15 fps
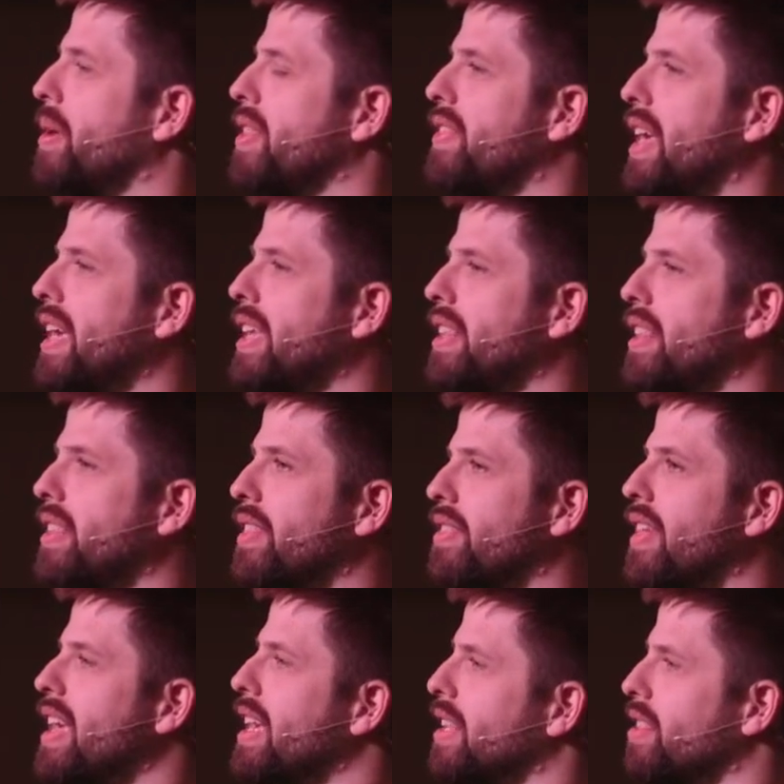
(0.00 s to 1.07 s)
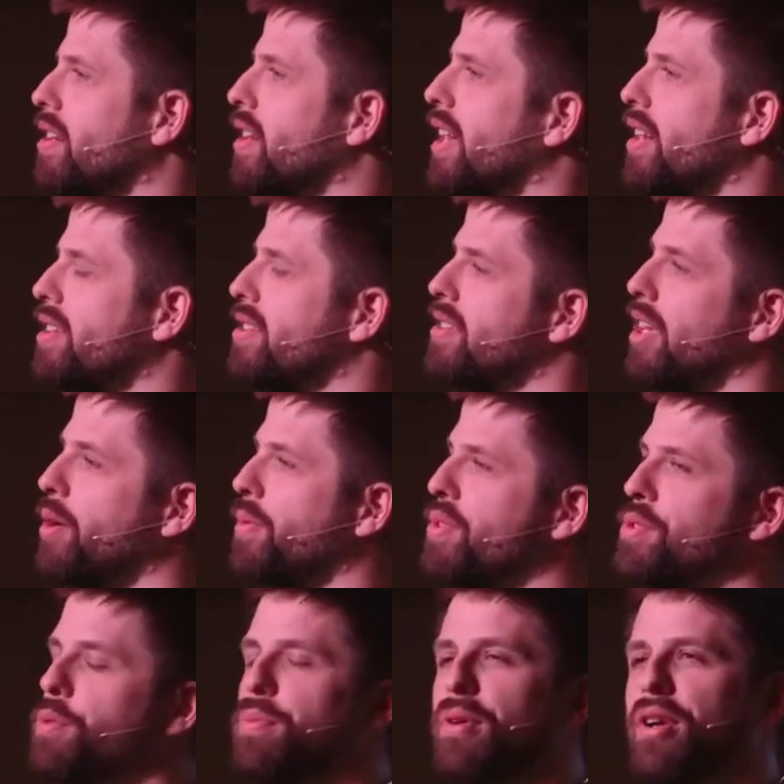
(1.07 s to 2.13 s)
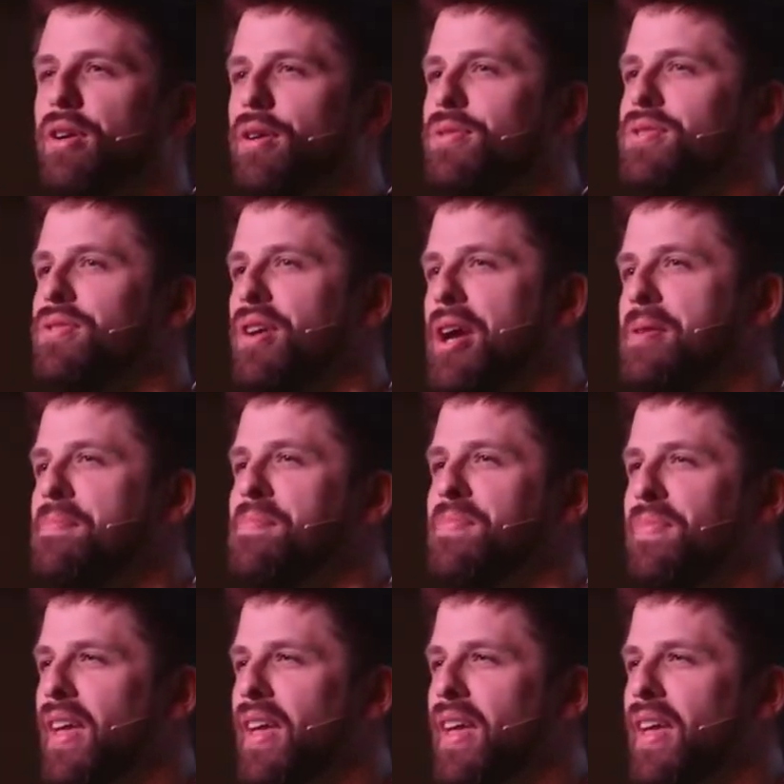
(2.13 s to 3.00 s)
but they can look at us like we're superheroes, right?